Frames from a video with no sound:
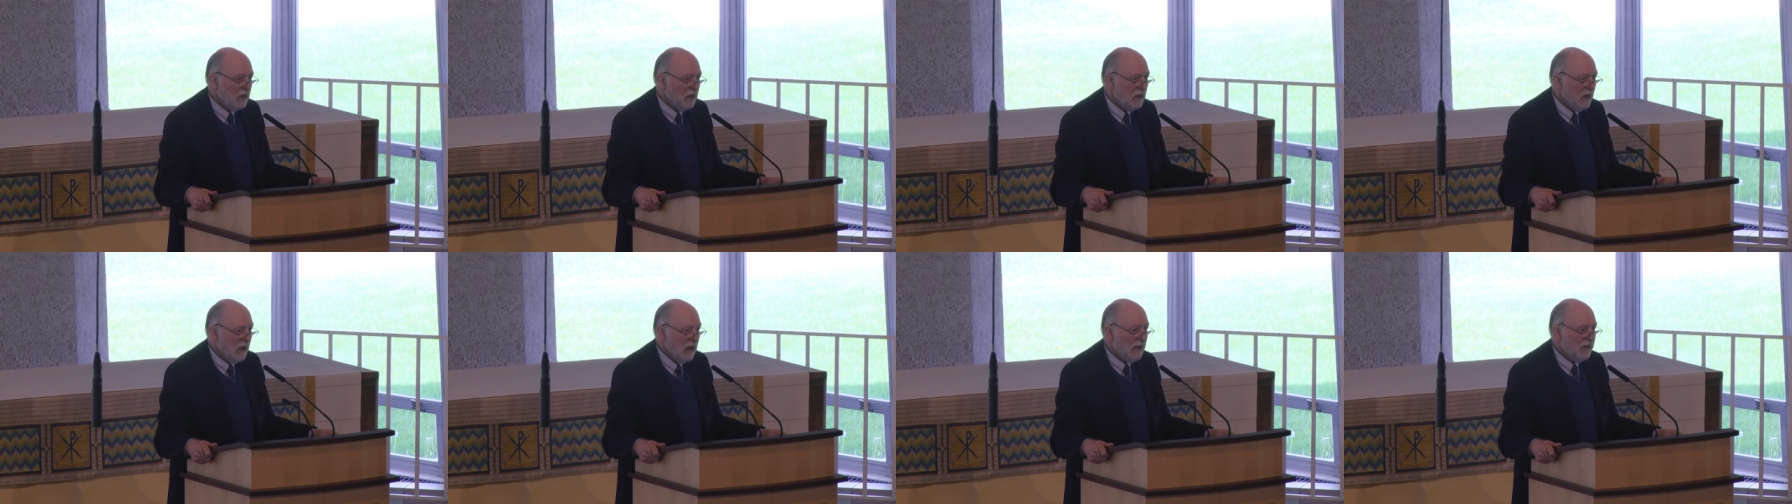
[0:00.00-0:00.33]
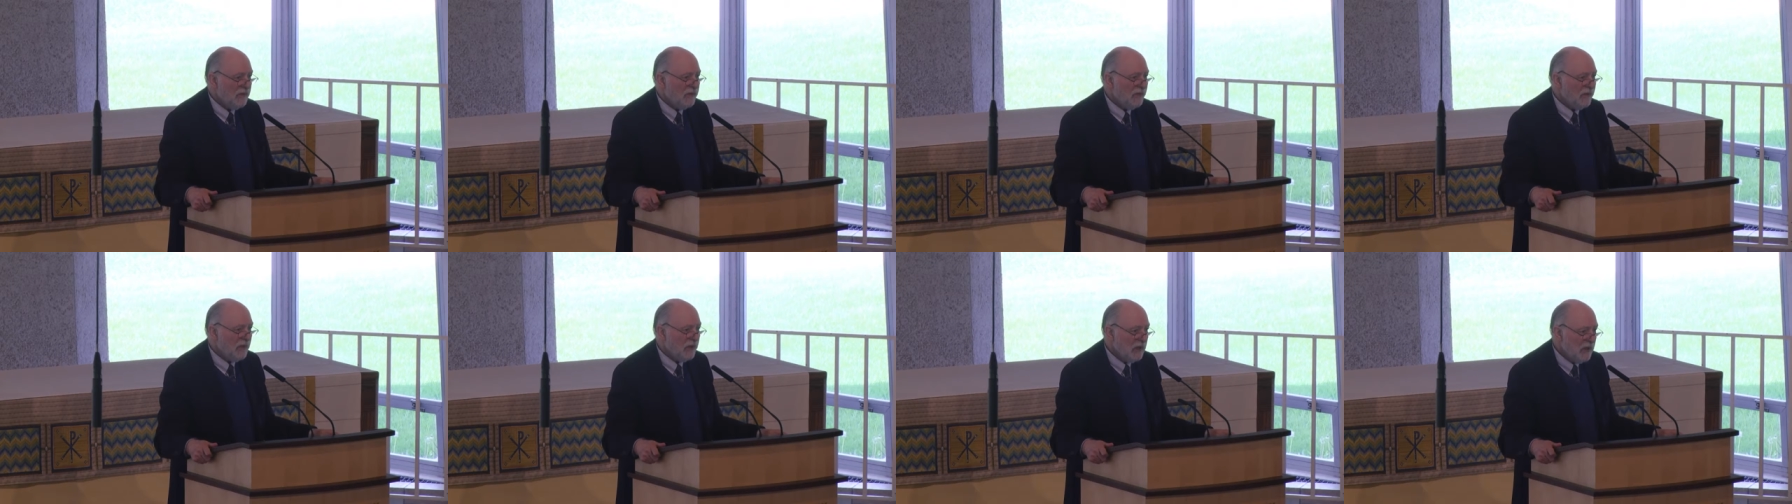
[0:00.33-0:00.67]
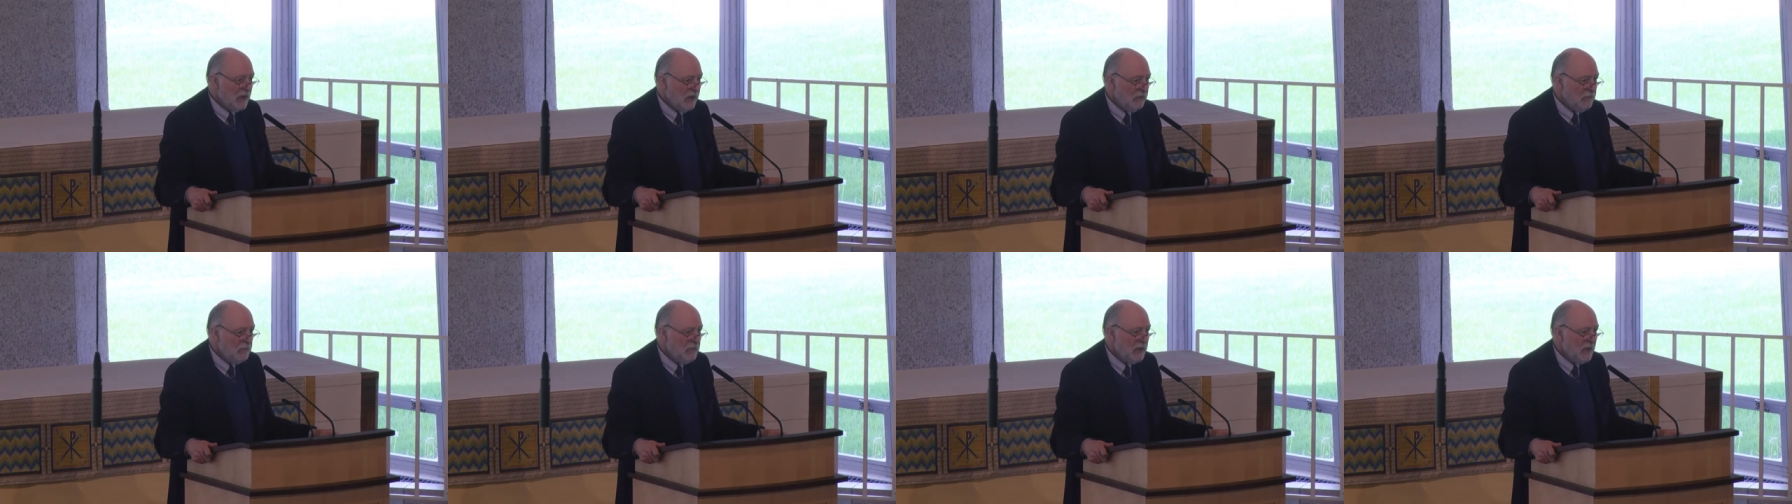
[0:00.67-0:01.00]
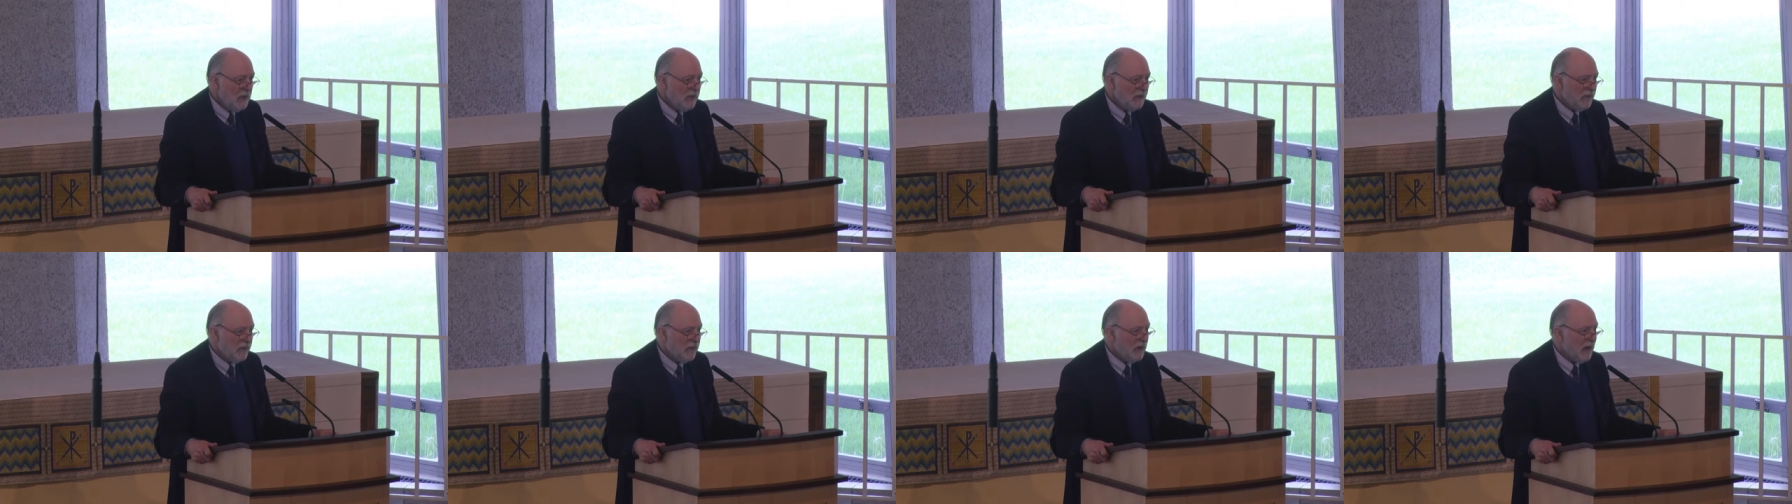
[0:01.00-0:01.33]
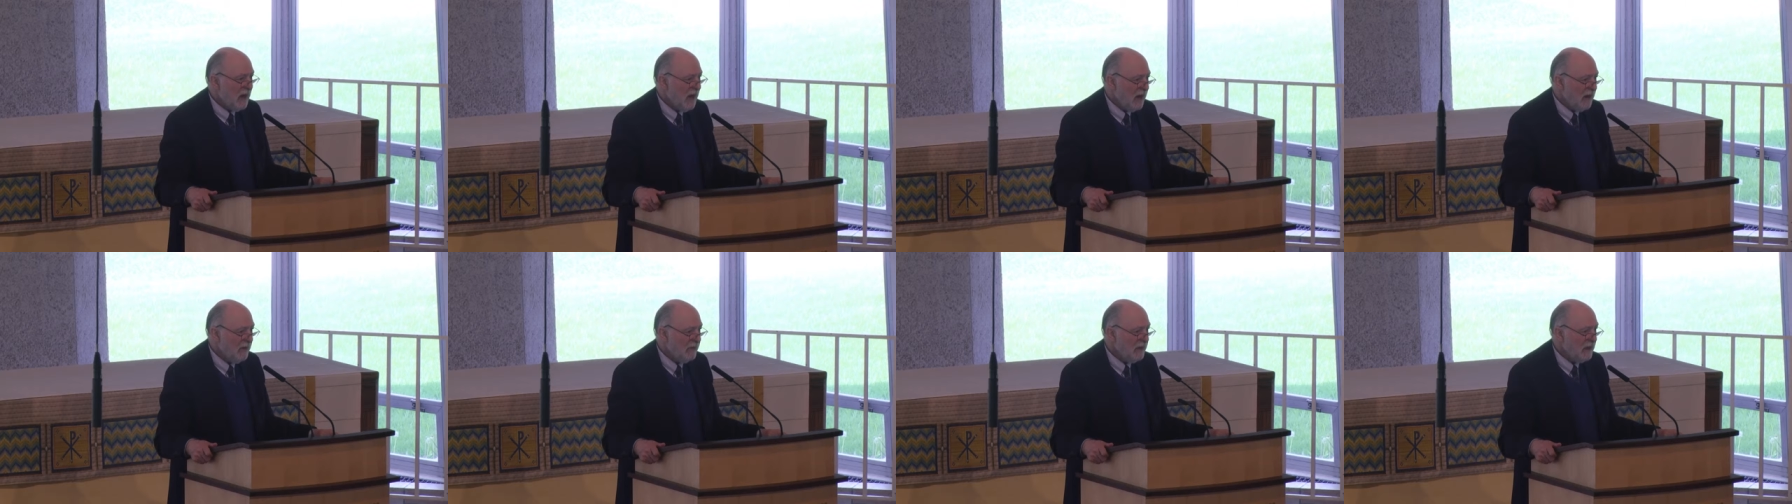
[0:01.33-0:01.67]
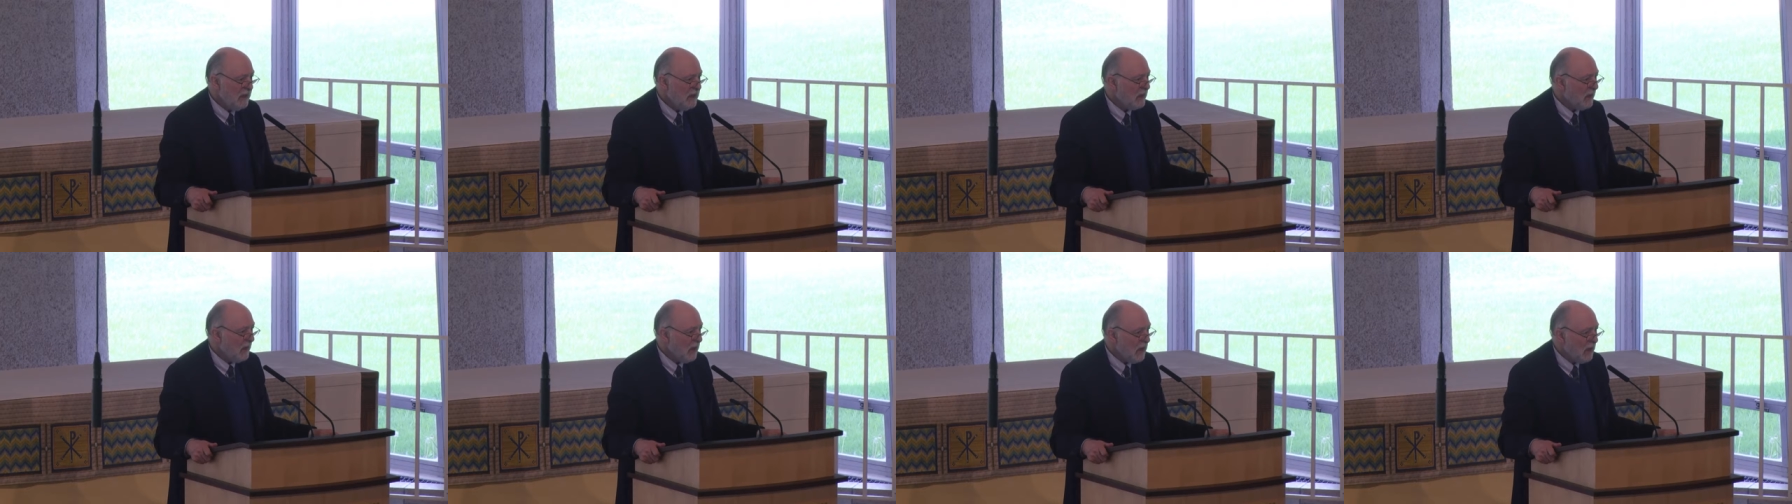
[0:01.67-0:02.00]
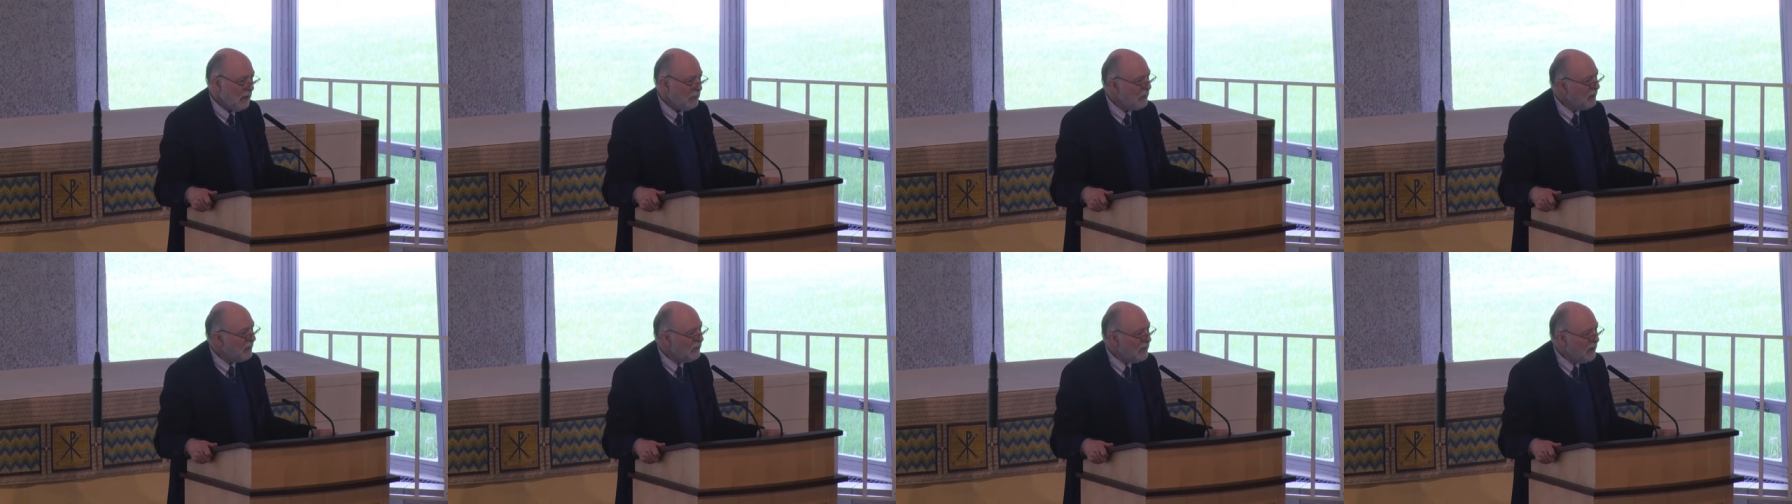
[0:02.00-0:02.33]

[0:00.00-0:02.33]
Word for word: God, forgive me for having a cup